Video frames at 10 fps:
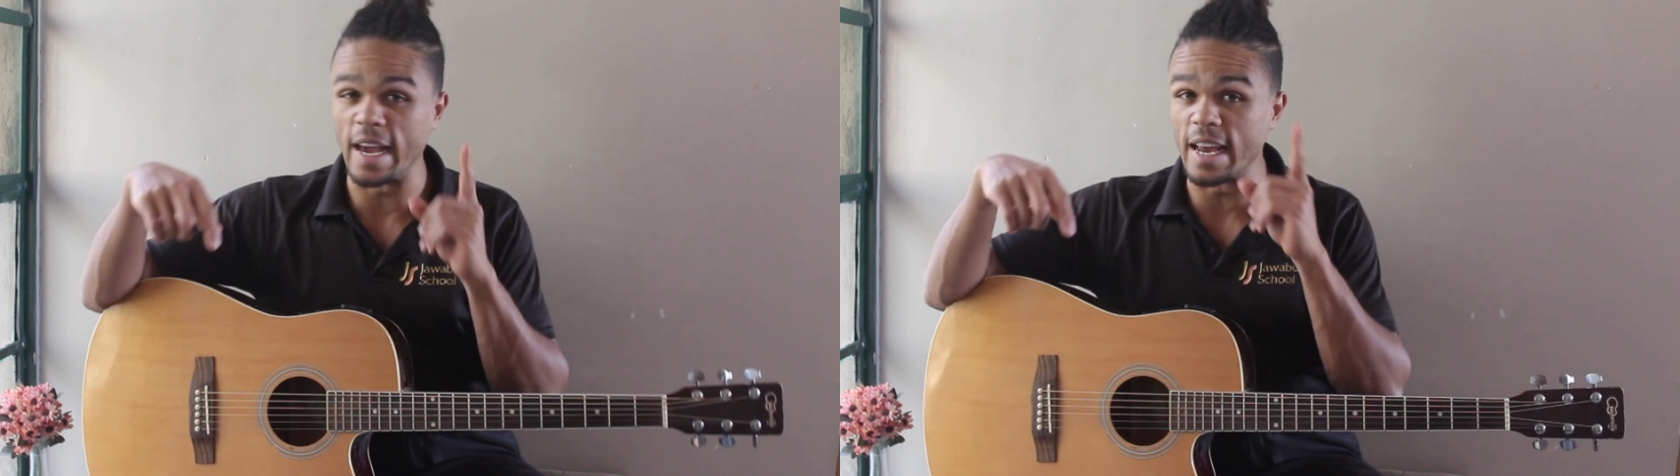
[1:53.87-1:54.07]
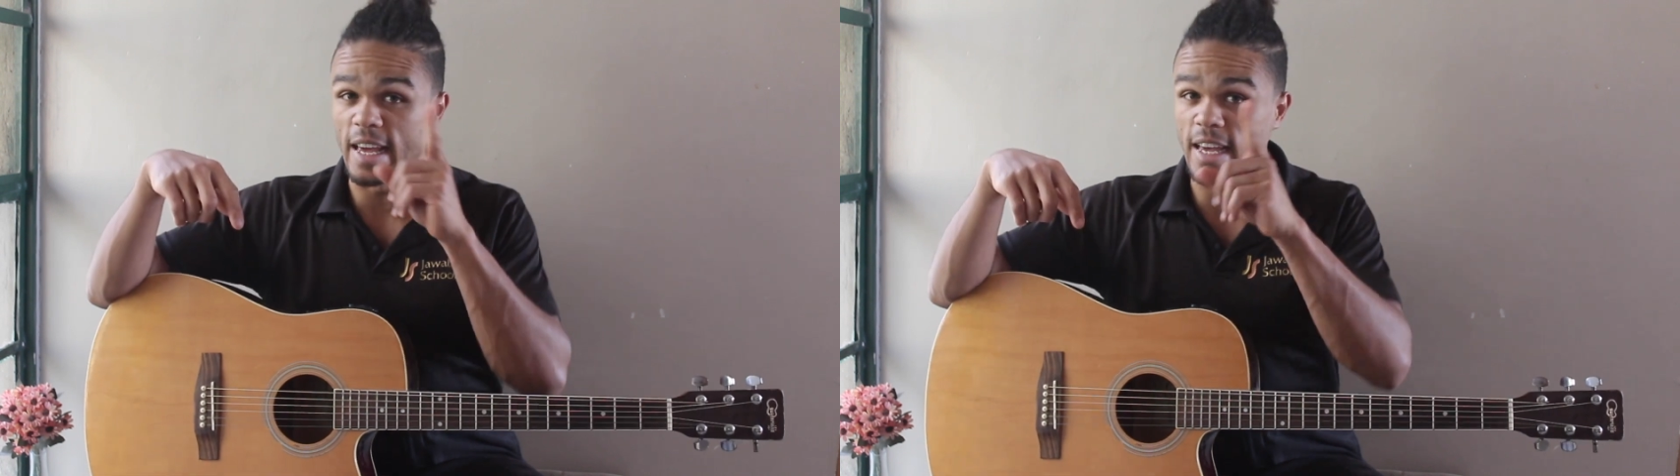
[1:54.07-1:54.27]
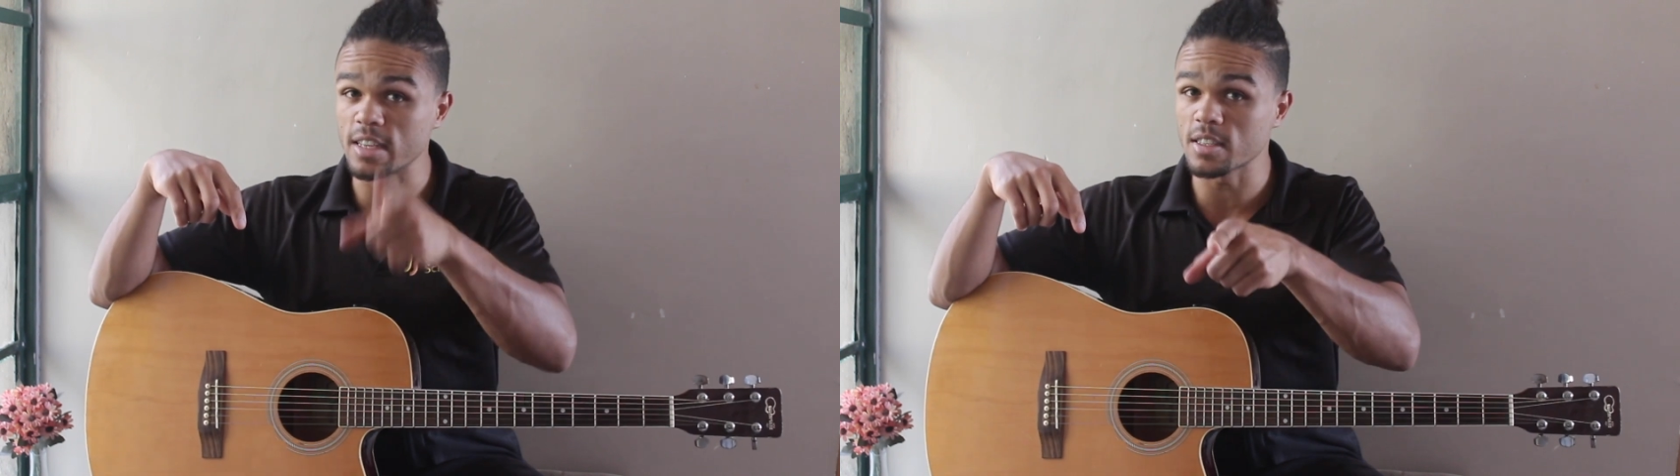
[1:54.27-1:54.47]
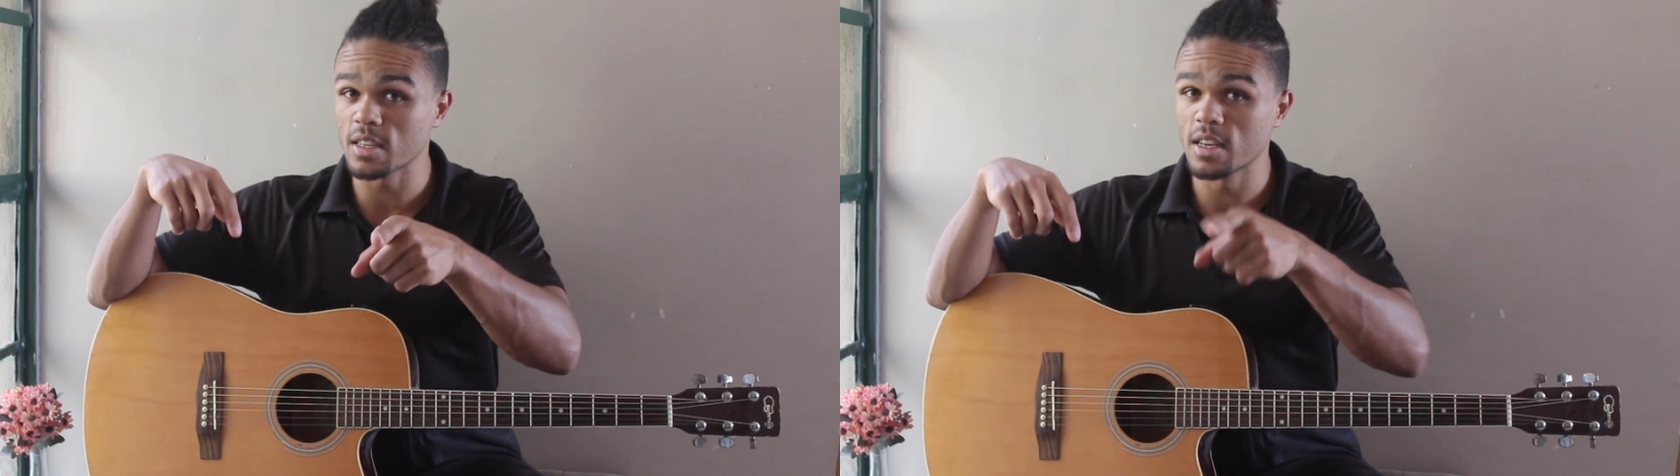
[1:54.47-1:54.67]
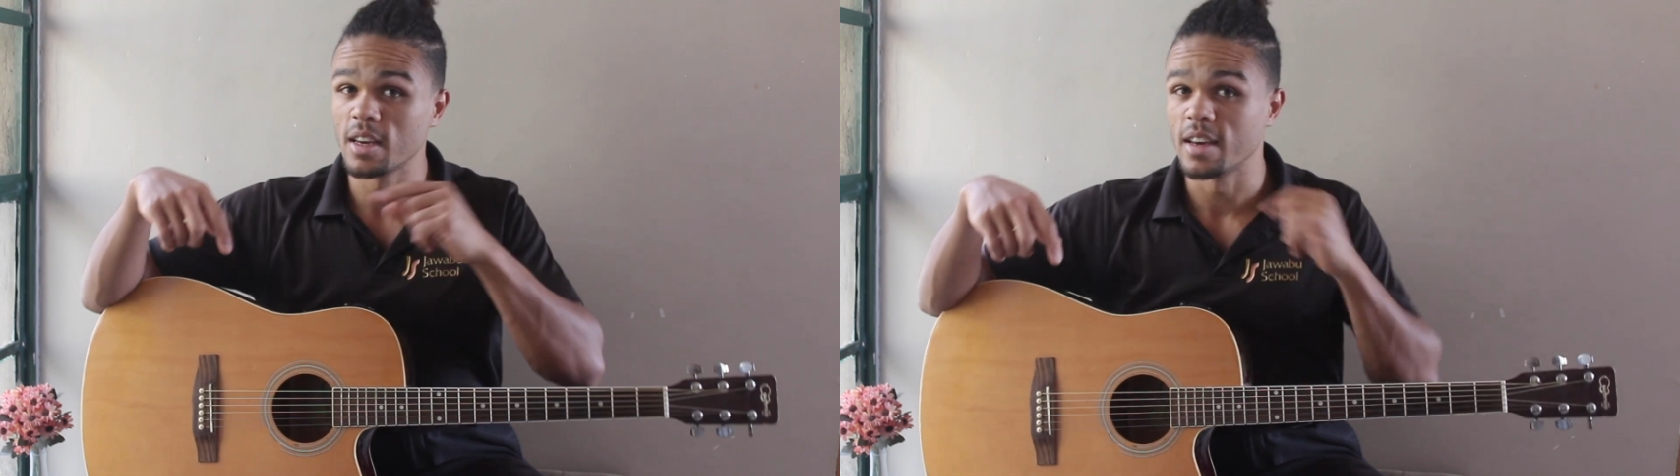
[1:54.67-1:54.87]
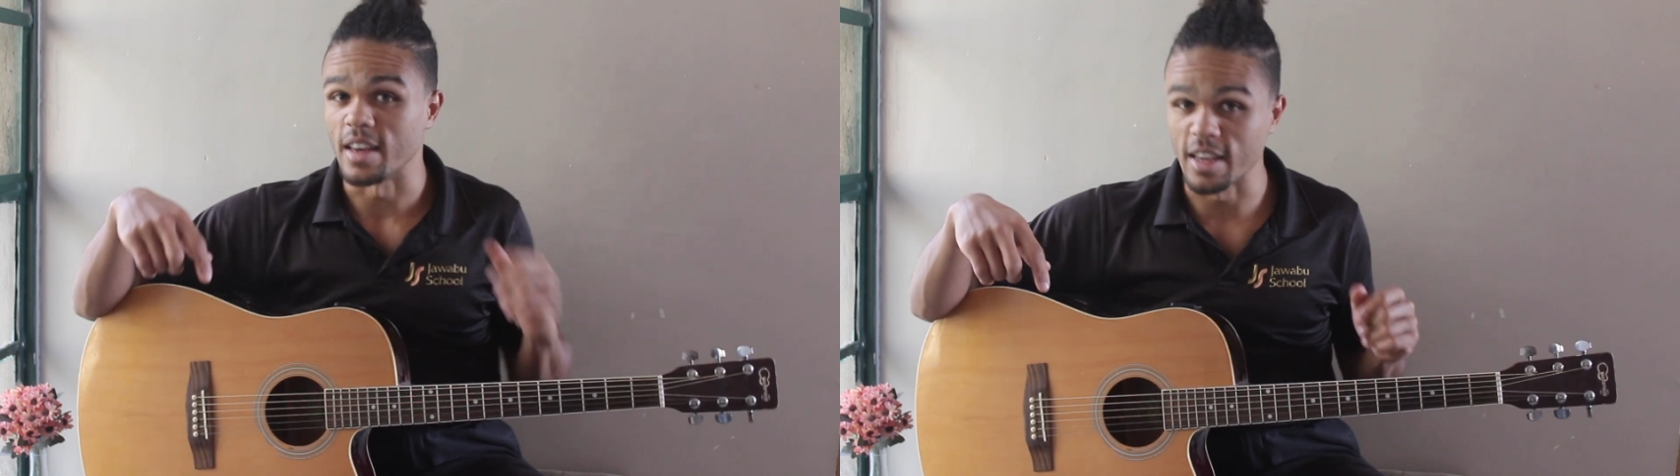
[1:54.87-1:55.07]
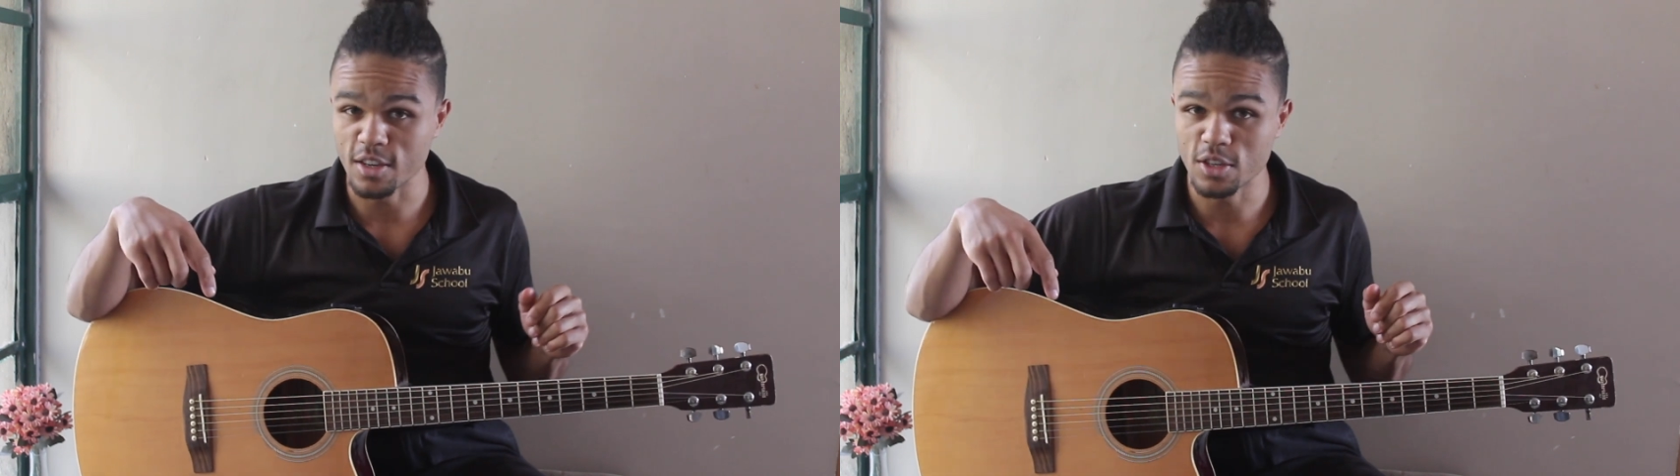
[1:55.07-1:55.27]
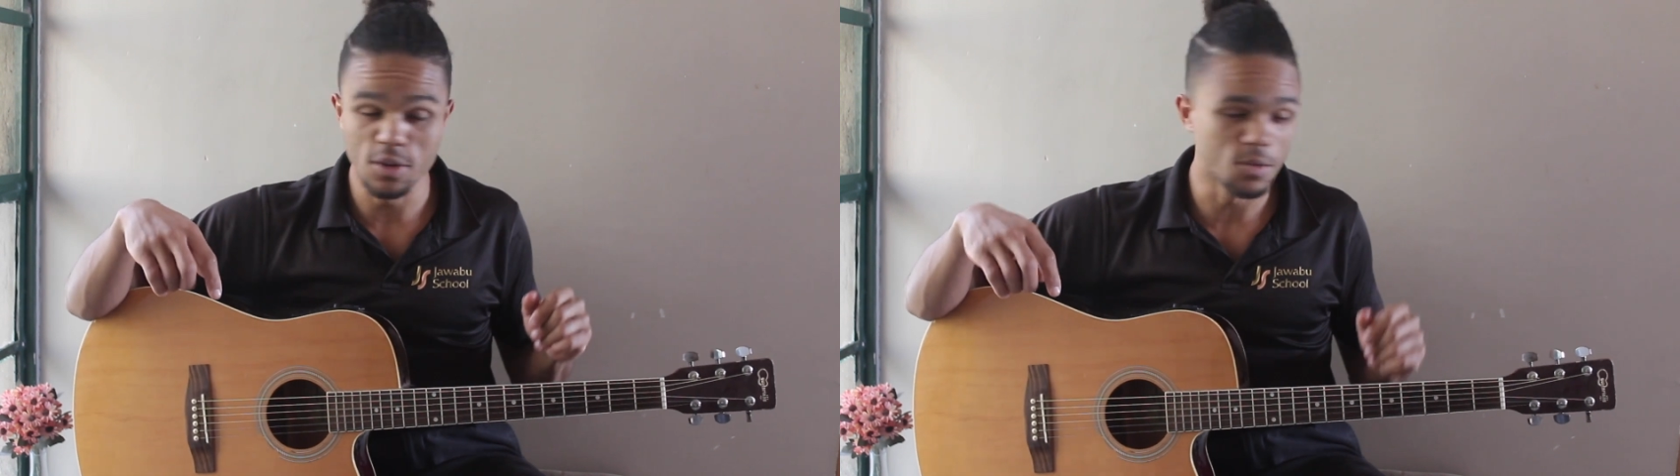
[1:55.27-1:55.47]
it is
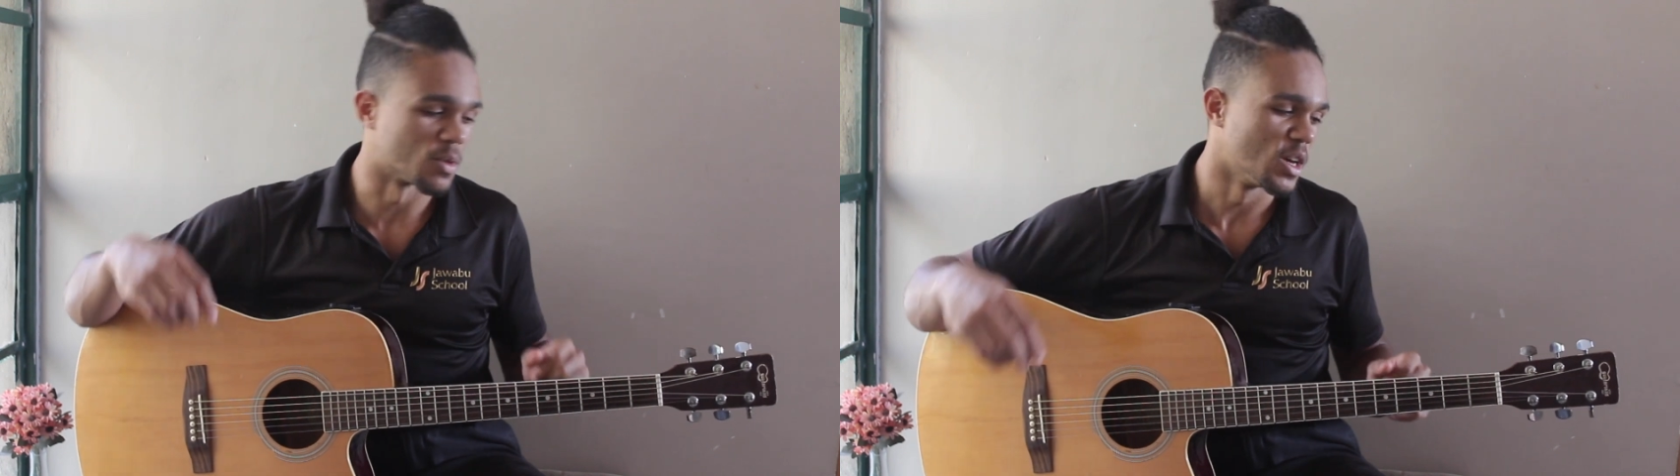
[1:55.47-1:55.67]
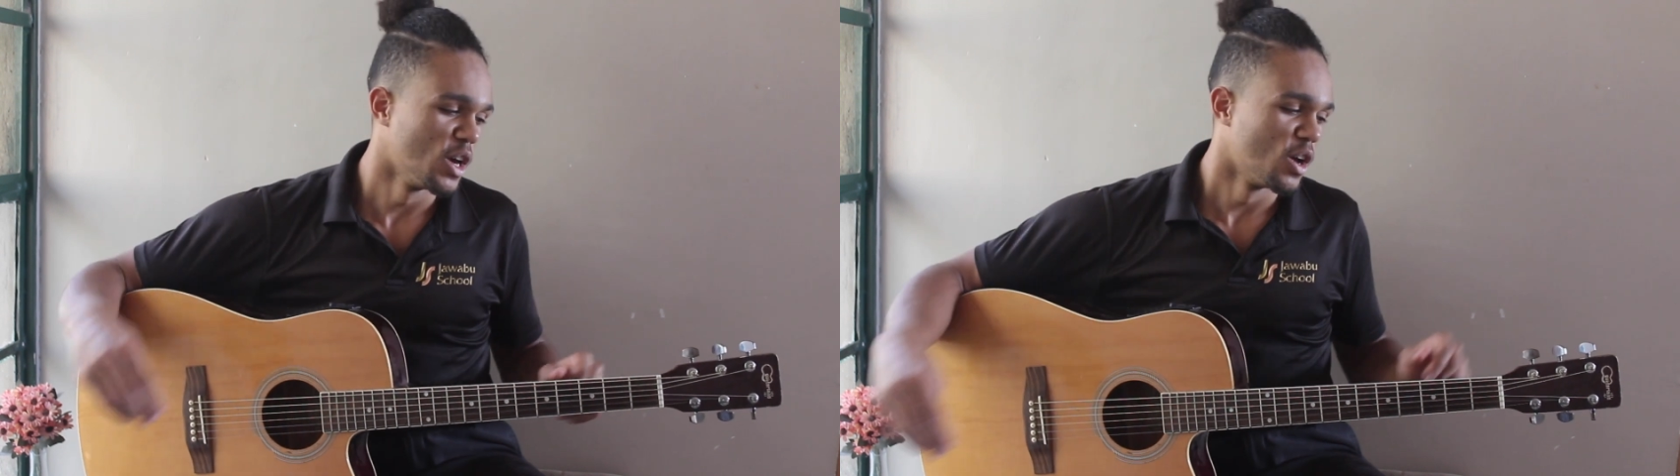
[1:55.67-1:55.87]
in tune.